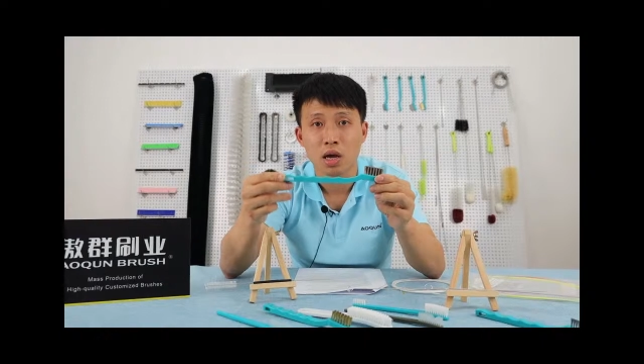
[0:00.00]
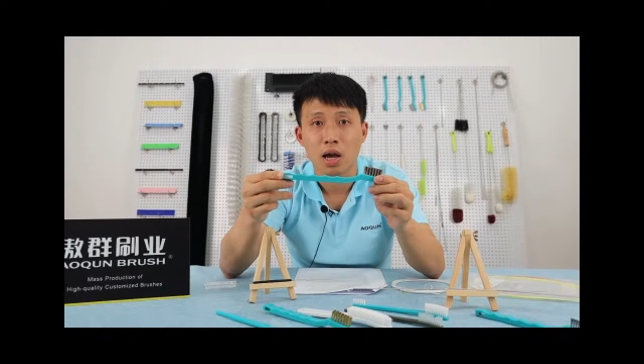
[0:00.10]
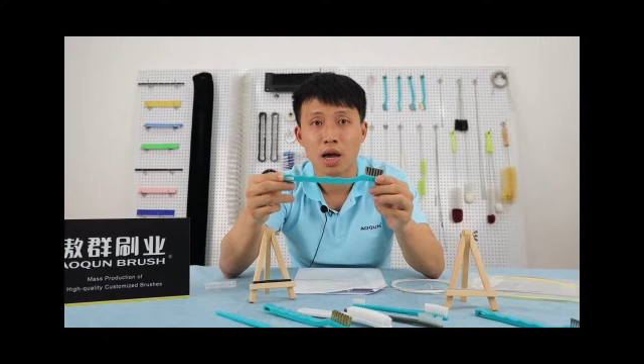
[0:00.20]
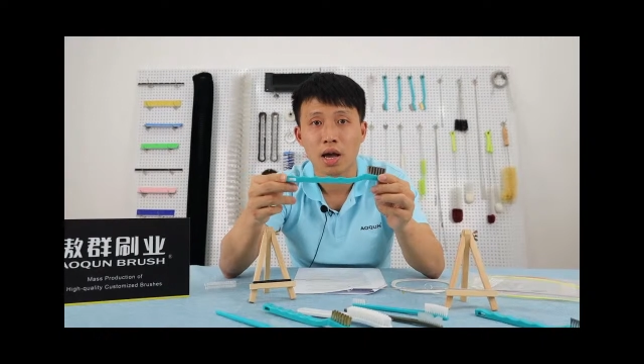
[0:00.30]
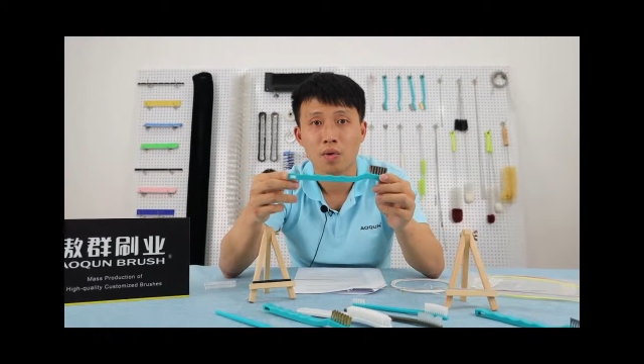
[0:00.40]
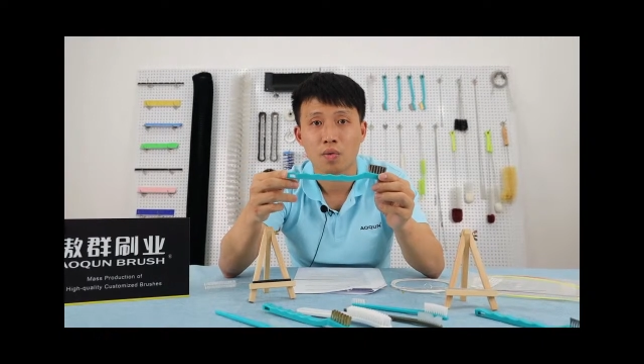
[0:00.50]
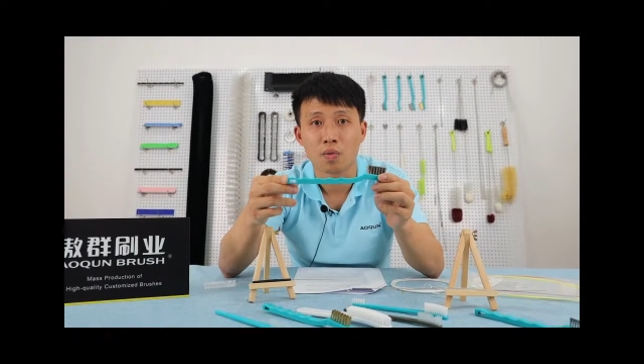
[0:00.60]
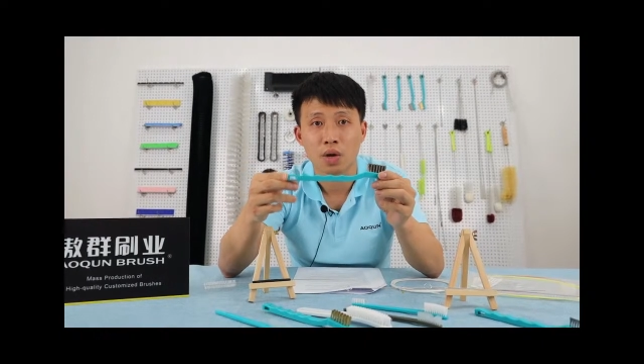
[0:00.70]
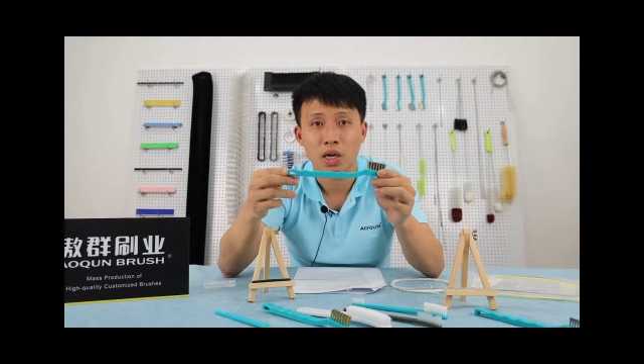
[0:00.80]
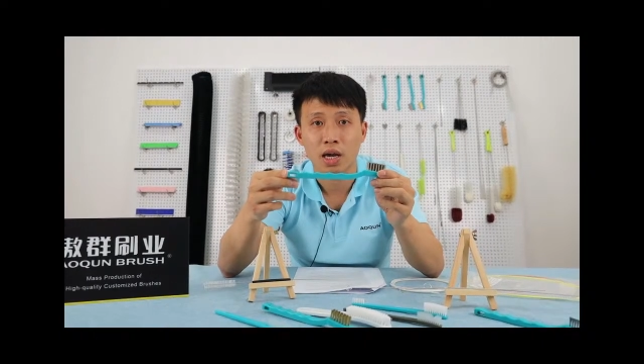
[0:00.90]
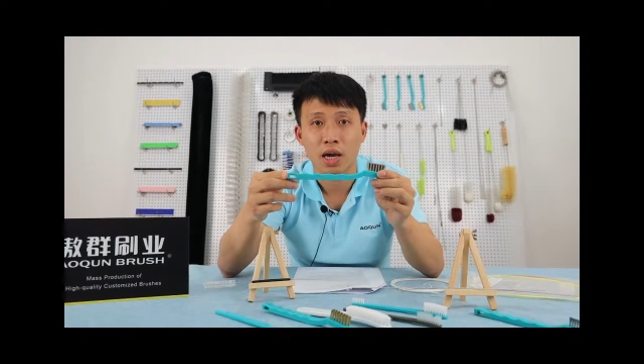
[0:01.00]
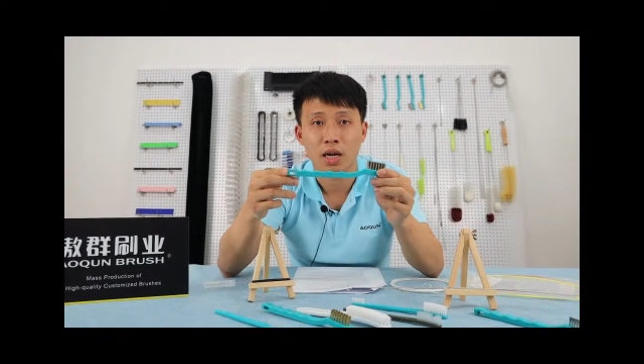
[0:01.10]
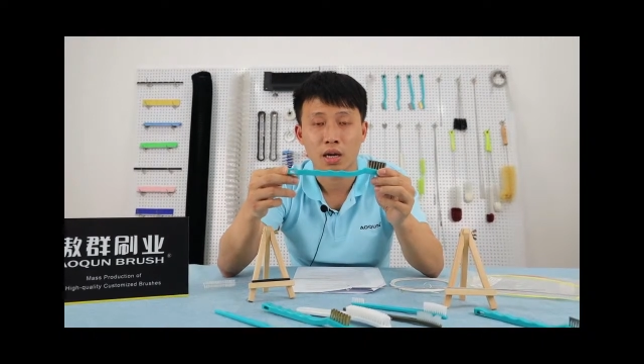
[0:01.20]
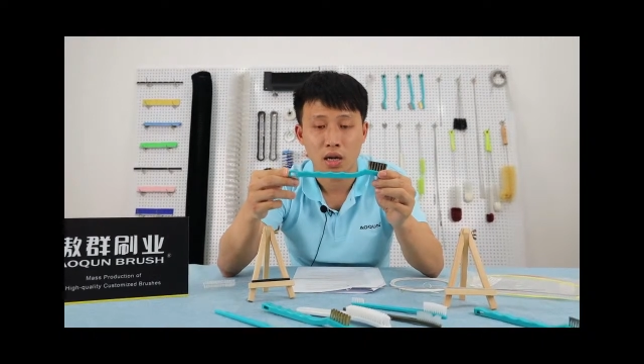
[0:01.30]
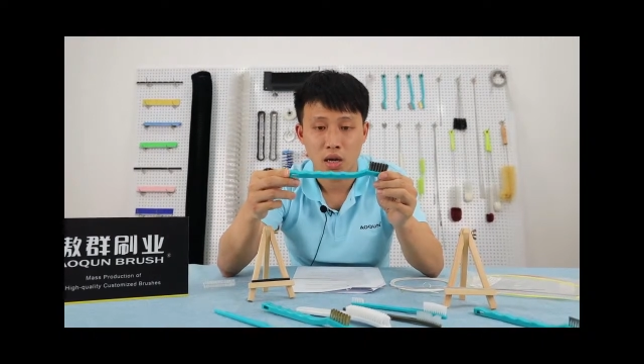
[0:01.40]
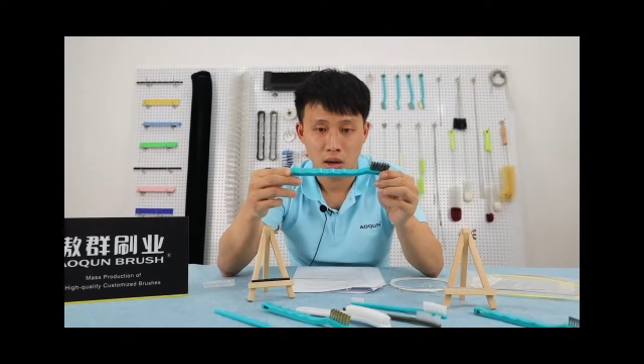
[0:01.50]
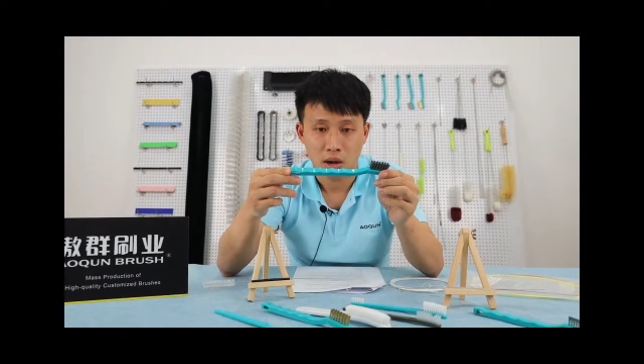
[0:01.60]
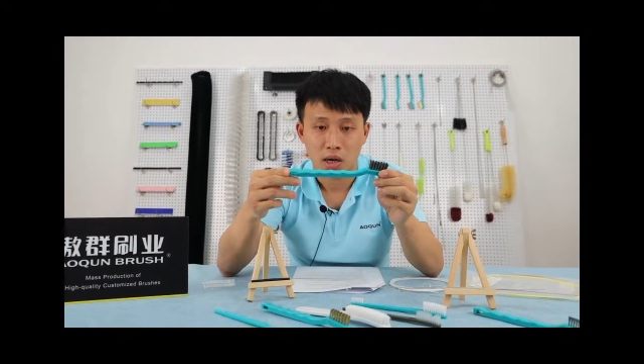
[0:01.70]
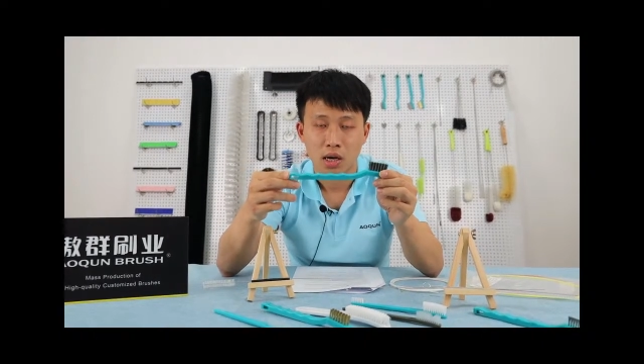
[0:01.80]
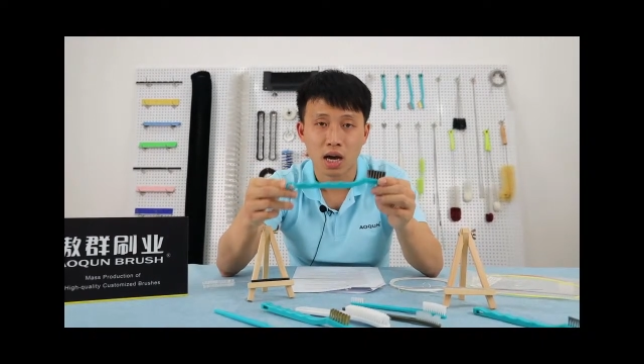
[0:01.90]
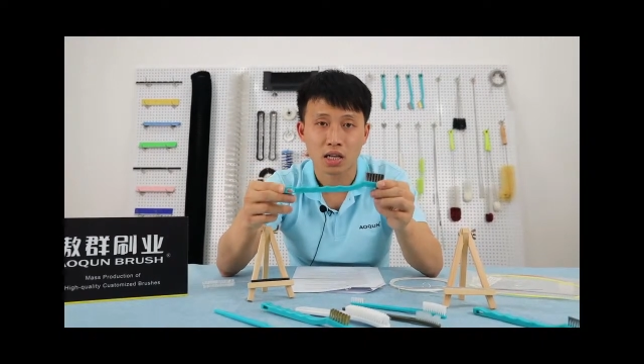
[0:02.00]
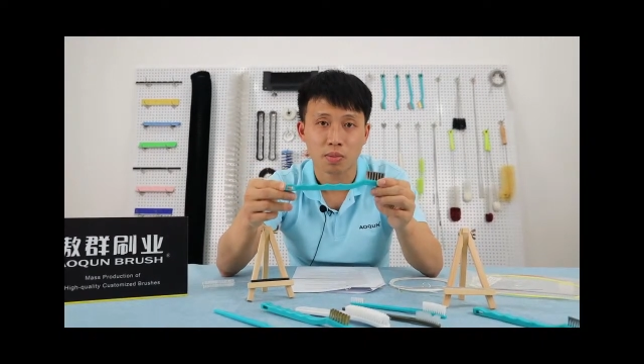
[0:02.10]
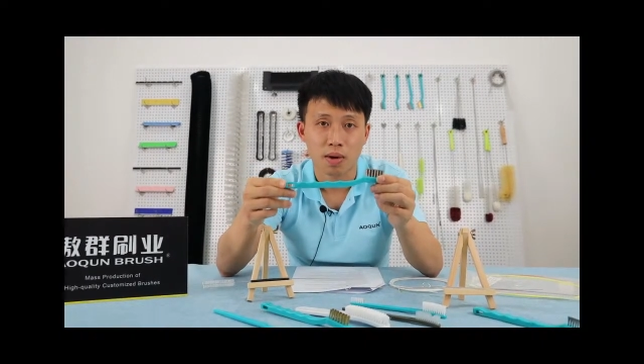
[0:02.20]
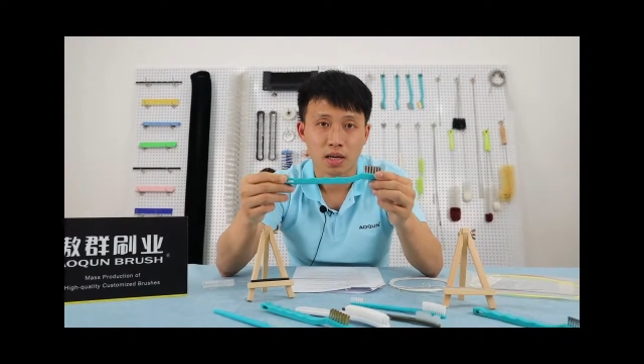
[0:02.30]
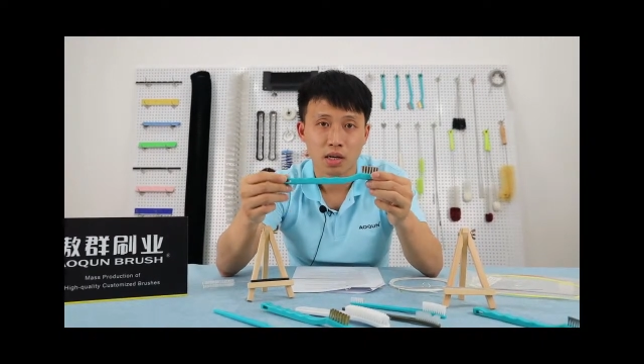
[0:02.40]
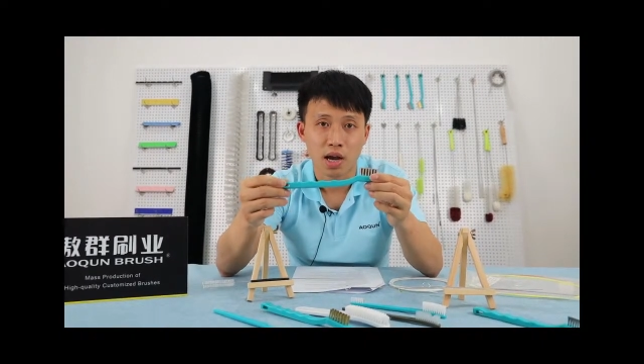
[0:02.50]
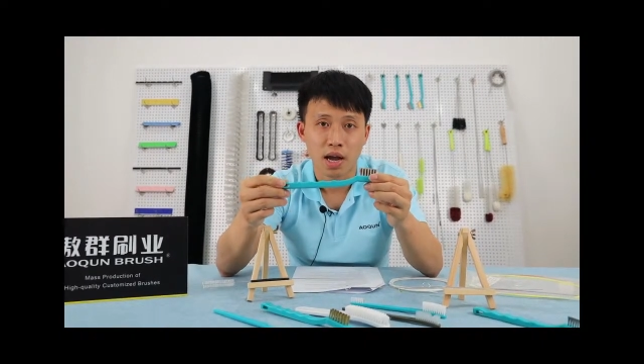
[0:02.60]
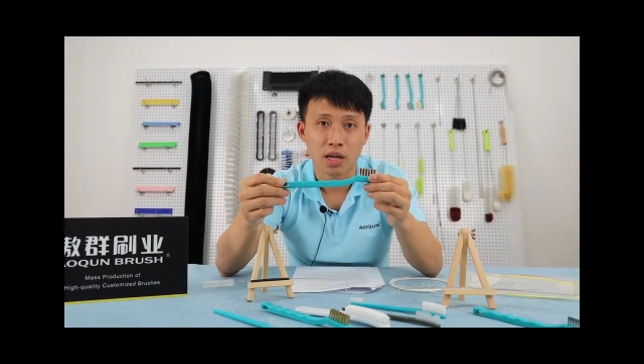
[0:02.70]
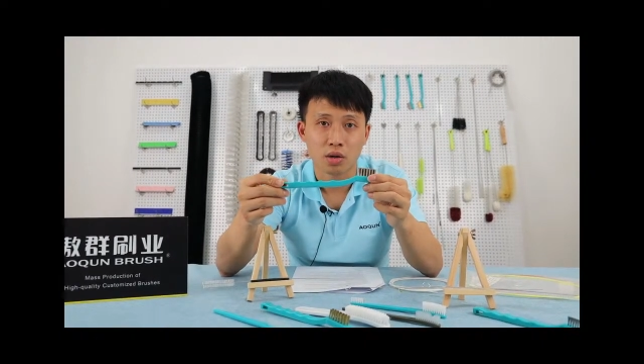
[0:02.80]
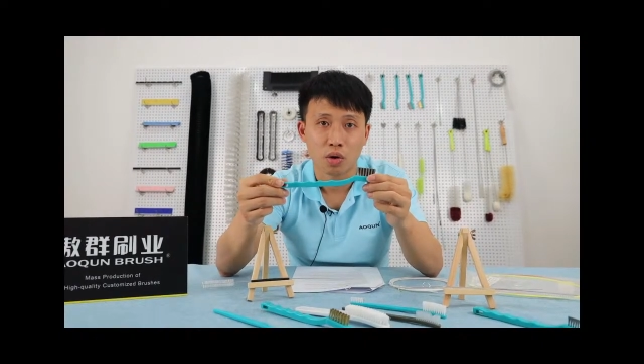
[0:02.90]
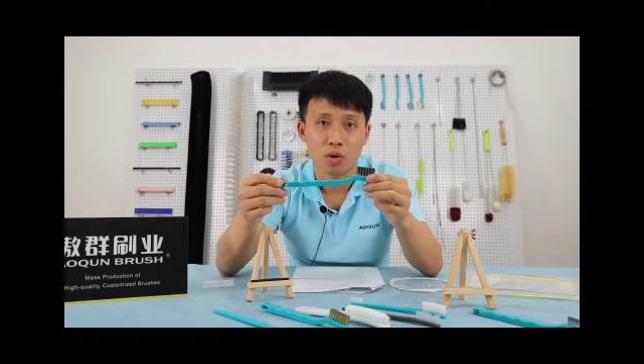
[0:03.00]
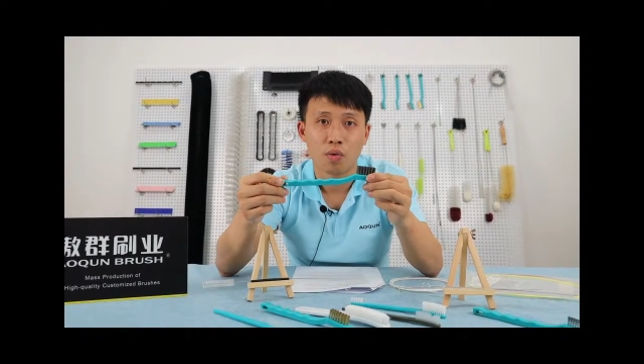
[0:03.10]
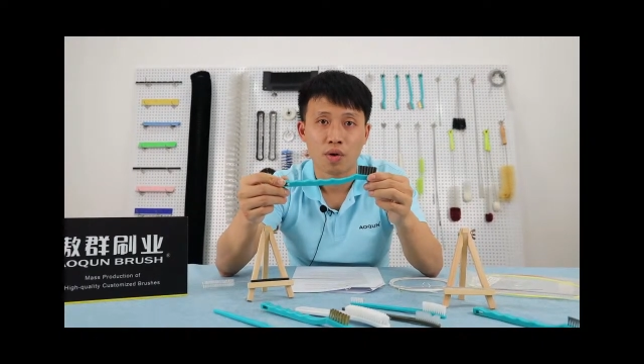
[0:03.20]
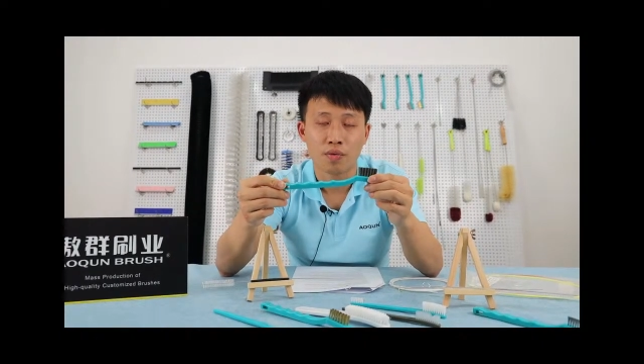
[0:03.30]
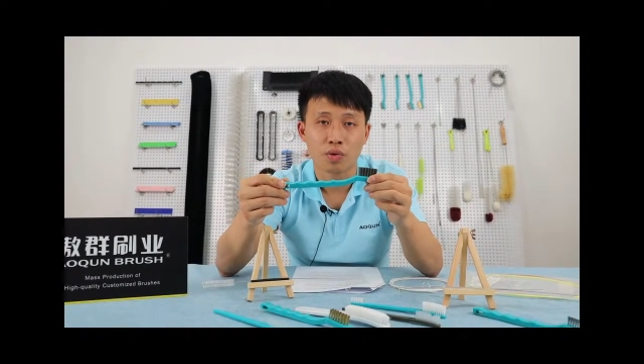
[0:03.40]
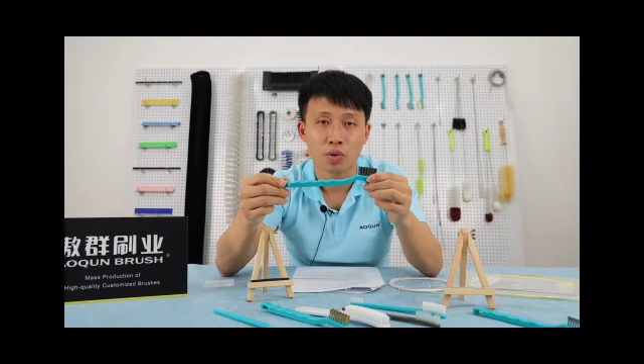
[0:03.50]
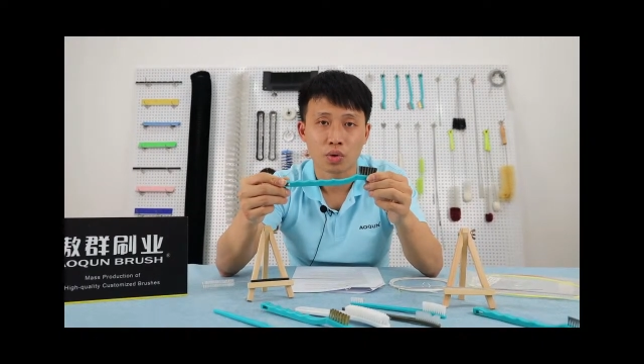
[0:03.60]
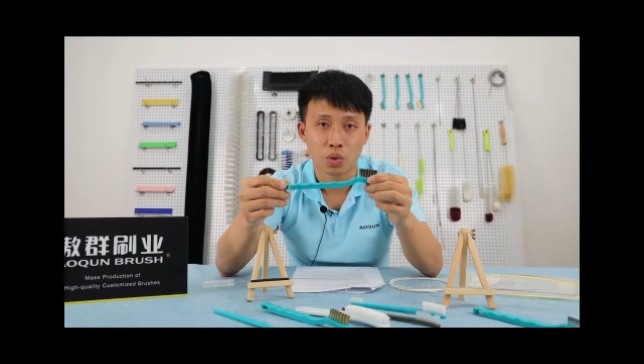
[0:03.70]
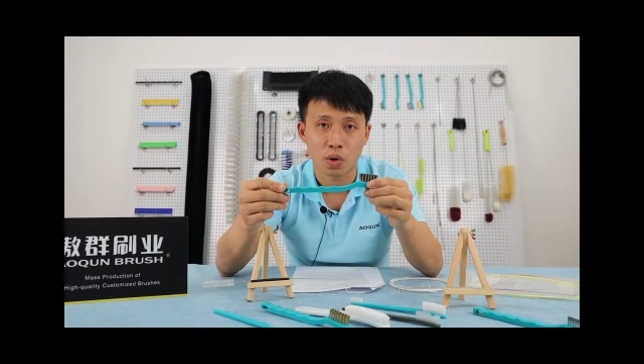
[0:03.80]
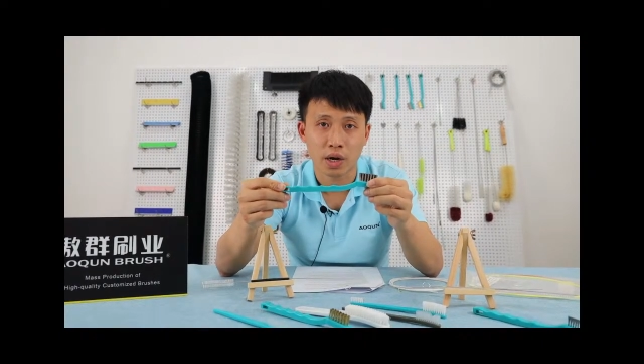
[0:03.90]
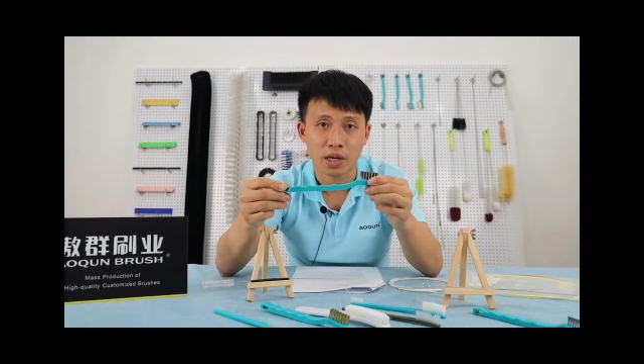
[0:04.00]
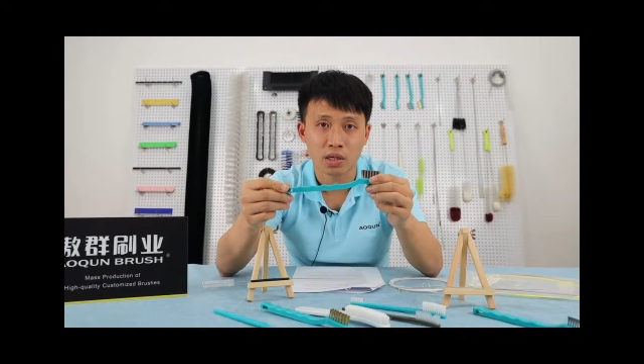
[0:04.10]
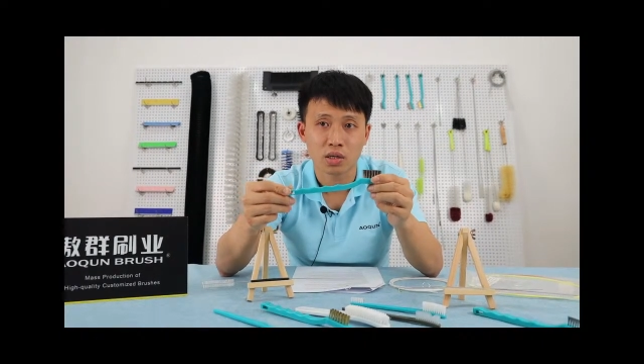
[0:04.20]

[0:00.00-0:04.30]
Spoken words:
and we can customize the handle with your drawings